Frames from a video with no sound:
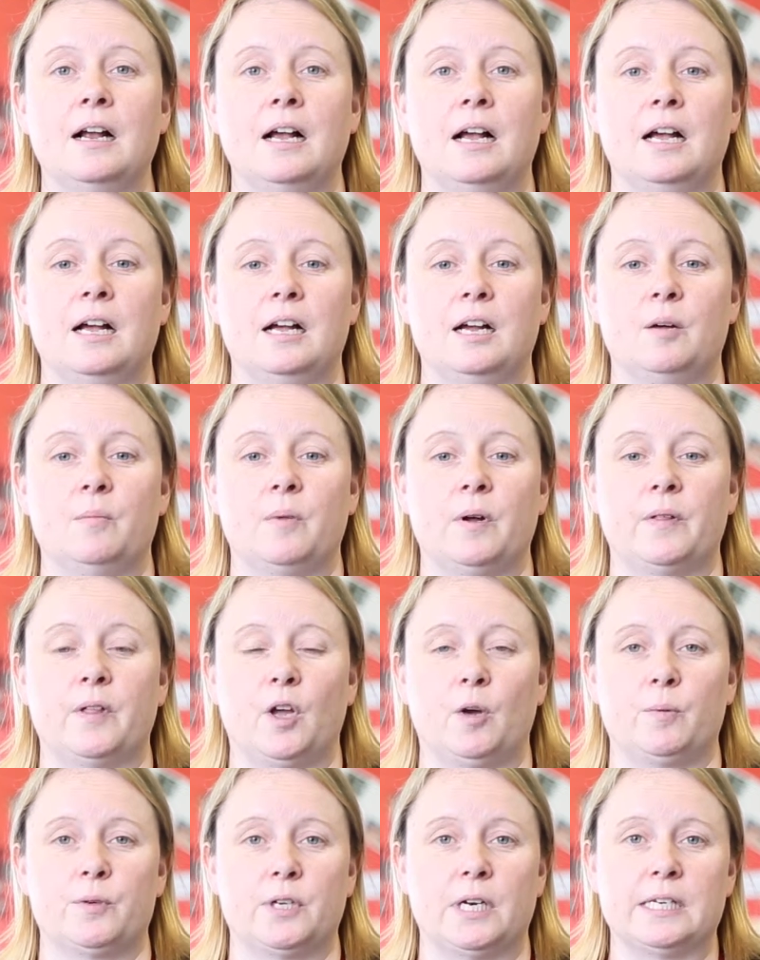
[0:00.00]
and the
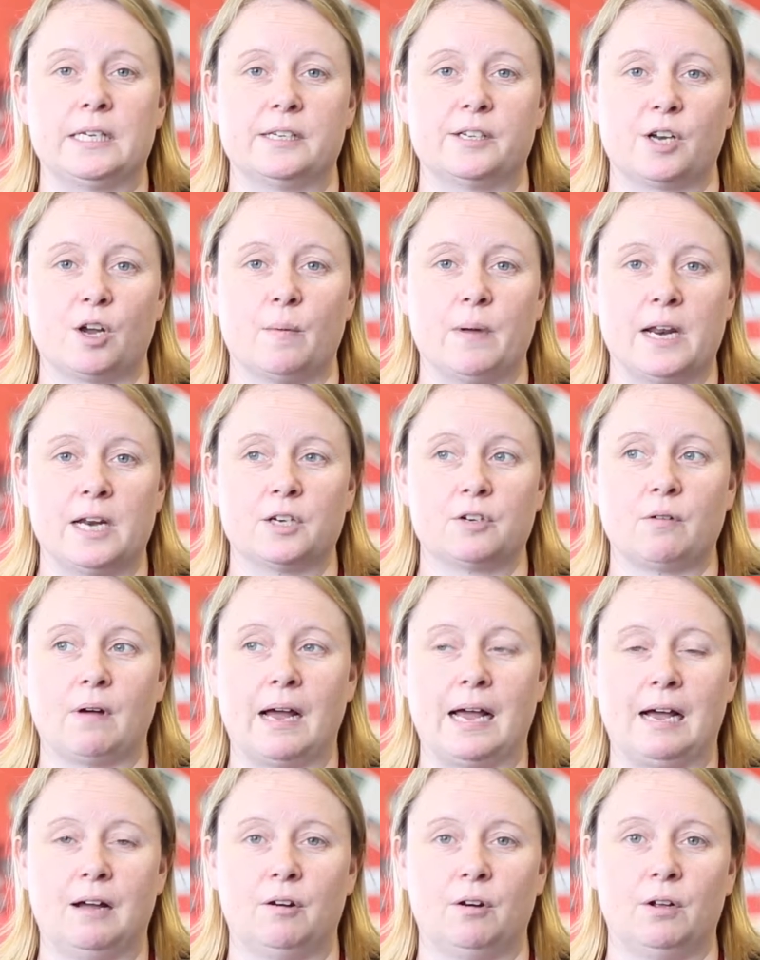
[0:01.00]
opportunity to come in and
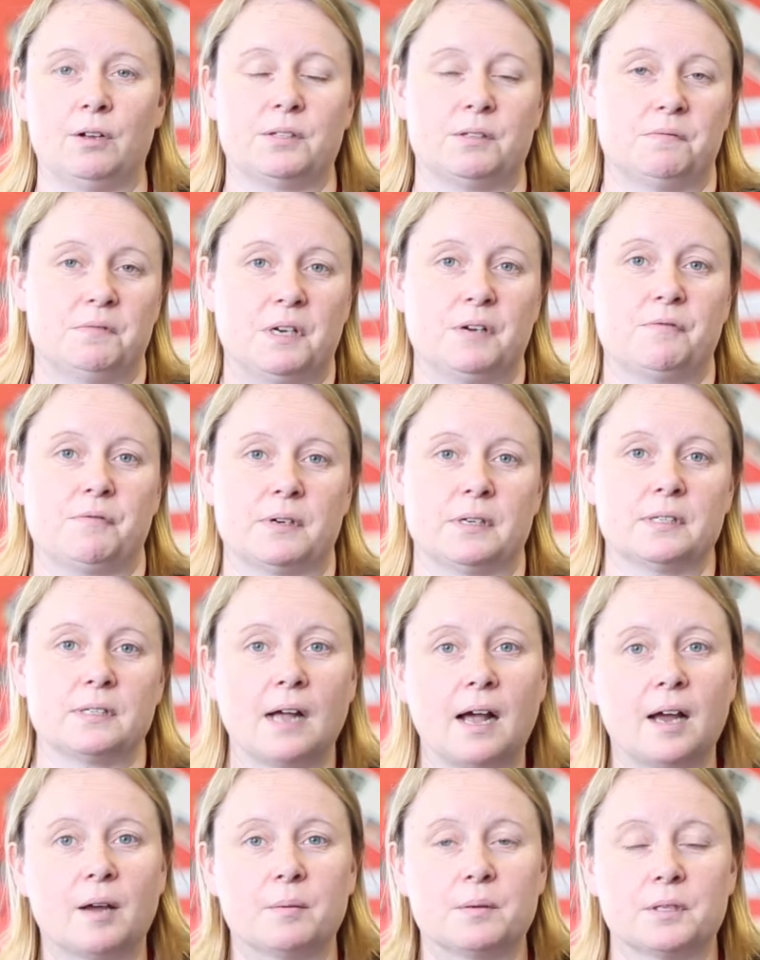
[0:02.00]
try out lots of different
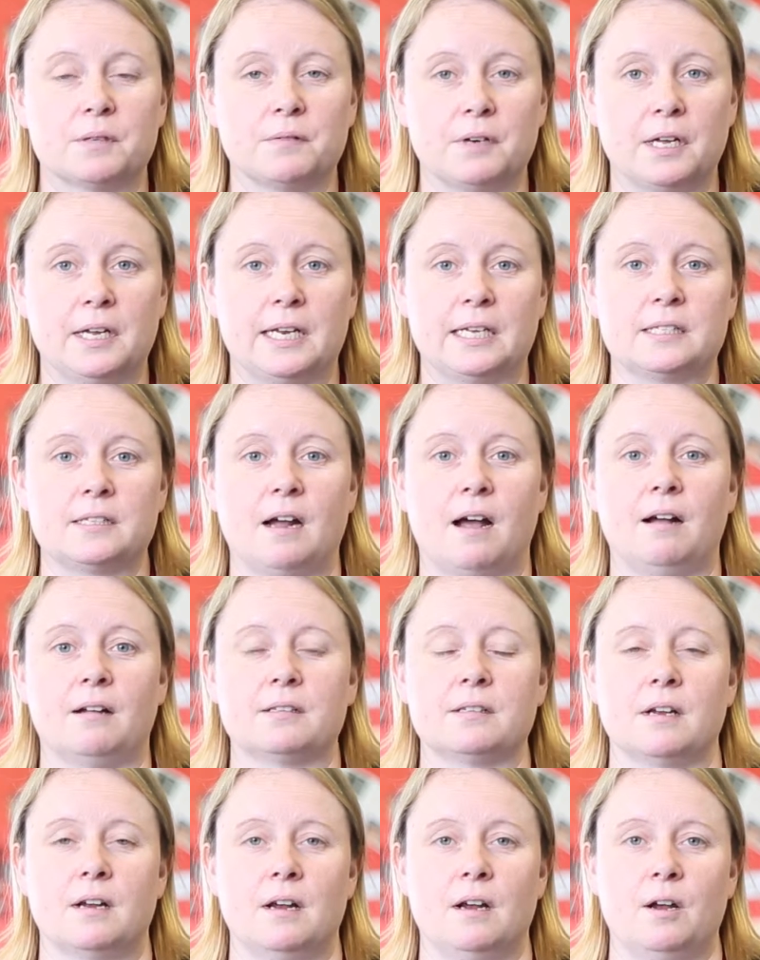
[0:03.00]
types of learning
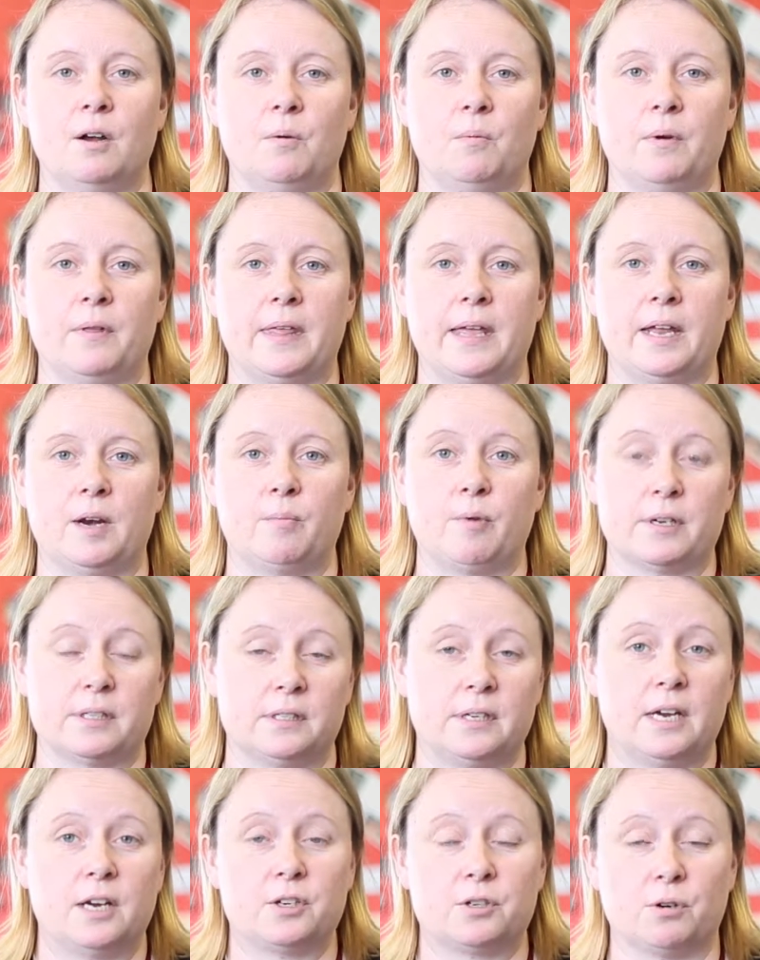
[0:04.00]
styles within a
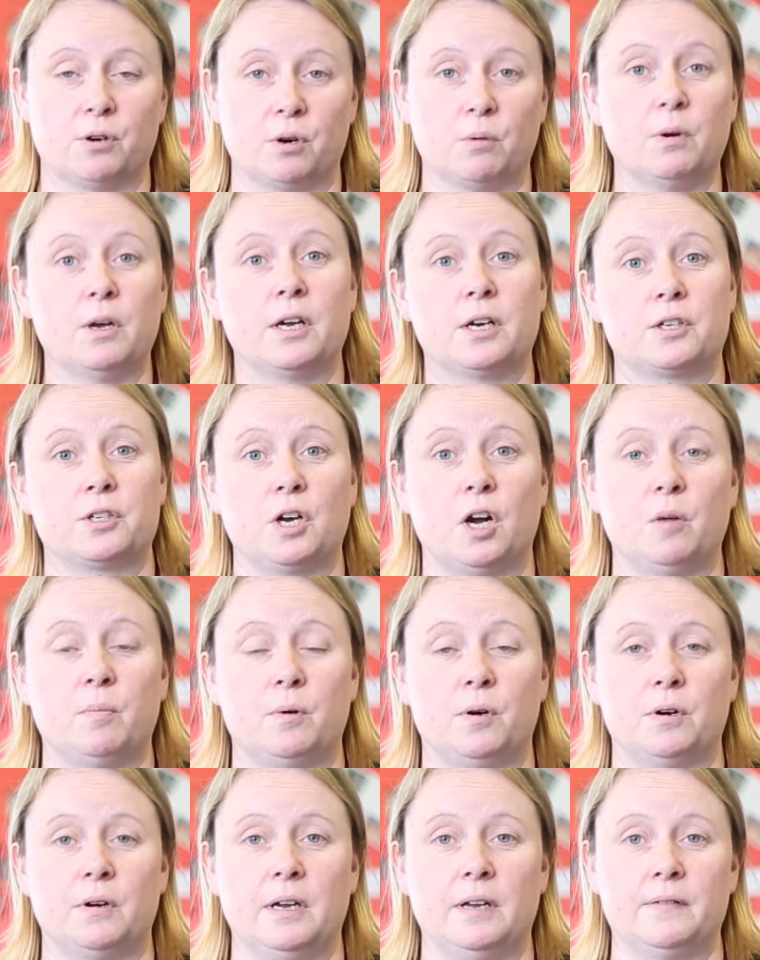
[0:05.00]
presentation or a
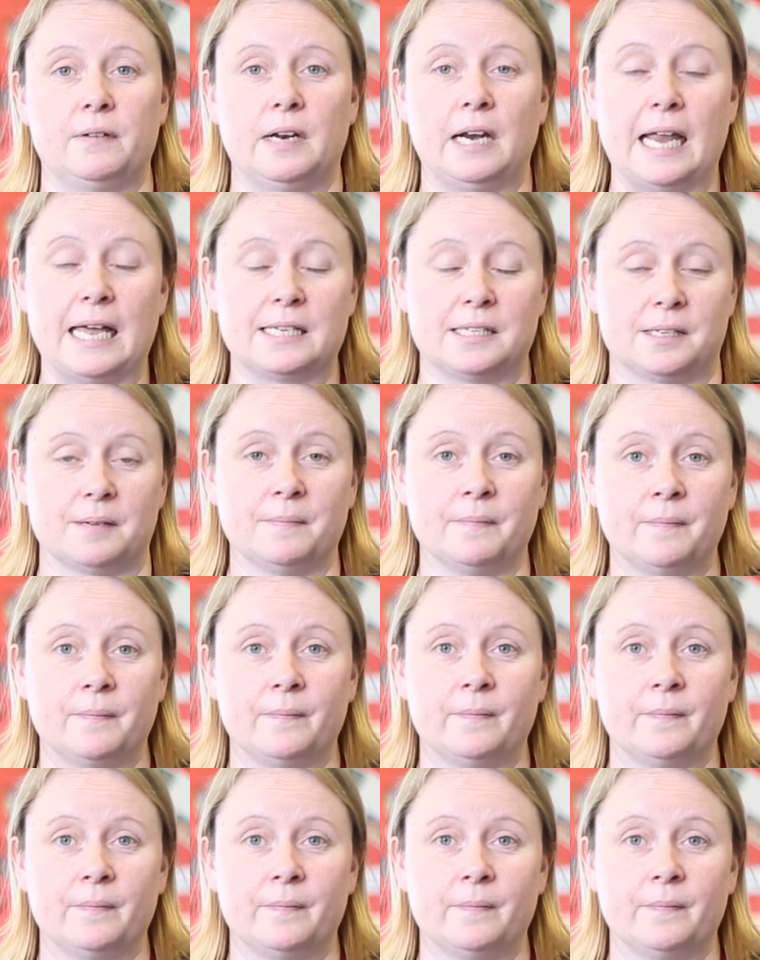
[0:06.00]
workshop or even a lesson.